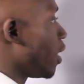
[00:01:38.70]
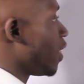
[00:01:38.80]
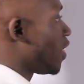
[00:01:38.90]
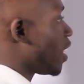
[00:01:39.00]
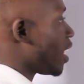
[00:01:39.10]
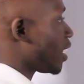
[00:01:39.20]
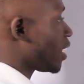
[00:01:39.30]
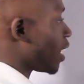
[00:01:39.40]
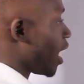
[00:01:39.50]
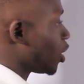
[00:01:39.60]

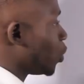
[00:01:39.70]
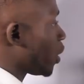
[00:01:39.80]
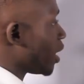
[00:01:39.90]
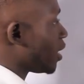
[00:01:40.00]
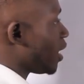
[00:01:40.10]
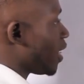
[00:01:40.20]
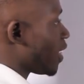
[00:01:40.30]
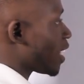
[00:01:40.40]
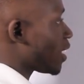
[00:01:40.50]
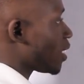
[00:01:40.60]
This, as you can see,
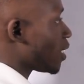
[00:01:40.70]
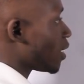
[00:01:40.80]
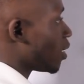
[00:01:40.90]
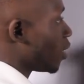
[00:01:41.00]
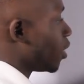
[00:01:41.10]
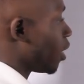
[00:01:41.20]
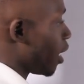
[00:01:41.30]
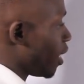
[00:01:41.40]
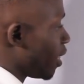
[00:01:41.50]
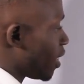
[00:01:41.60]
this
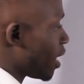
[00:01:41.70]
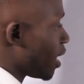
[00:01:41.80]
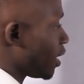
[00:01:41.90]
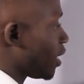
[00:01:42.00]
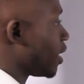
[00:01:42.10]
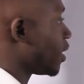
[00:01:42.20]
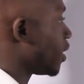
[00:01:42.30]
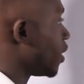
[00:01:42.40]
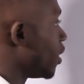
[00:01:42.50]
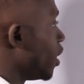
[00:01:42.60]
and this.
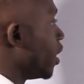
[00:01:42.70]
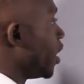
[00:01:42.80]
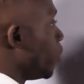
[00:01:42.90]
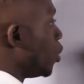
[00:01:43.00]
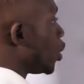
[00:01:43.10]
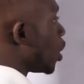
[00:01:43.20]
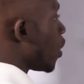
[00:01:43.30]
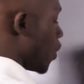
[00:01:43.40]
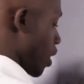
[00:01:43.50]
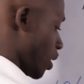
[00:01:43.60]
Let me
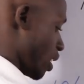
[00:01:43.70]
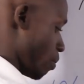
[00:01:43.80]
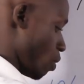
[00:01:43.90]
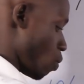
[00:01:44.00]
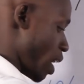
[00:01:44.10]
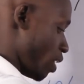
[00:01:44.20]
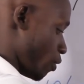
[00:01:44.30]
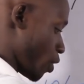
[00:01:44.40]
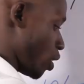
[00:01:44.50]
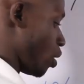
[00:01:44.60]
show this. Let me write
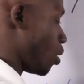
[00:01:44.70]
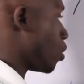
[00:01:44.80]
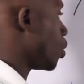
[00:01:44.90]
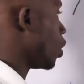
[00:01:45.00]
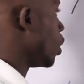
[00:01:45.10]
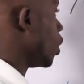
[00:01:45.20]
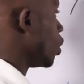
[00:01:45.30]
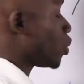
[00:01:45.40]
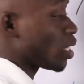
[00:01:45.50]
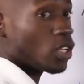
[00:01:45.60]
for you
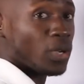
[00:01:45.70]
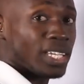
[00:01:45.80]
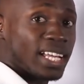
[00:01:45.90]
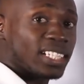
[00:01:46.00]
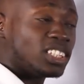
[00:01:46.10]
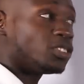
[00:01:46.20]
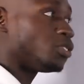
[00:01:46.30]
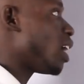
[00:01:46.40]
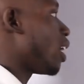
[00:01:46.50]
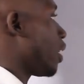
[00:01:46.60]
so that you can
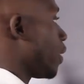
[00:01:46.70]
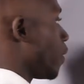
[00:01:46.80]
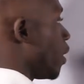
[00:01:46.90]
identify.